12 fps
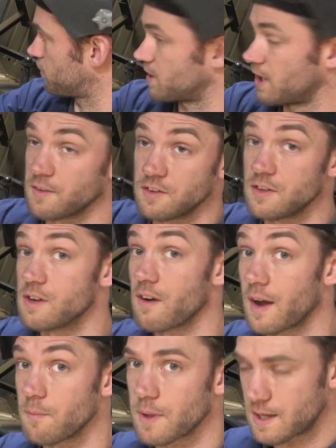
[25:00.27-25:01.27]
shelf is in the
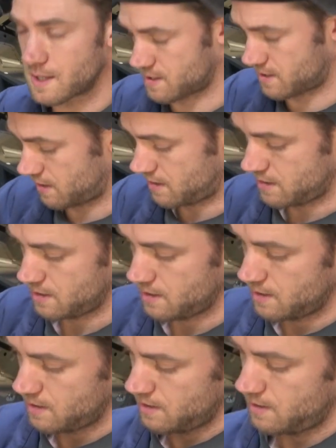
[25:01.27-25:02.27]
right place
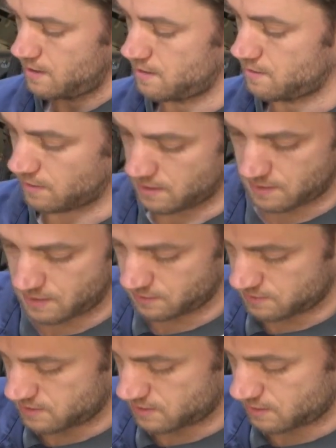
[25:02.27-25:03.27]
and get
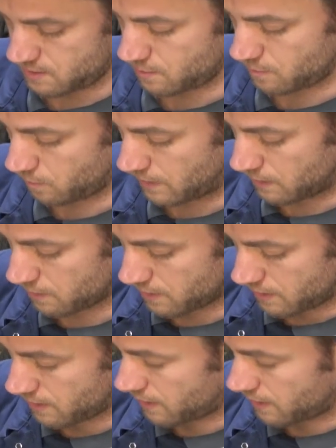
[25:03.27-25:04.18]
that welded in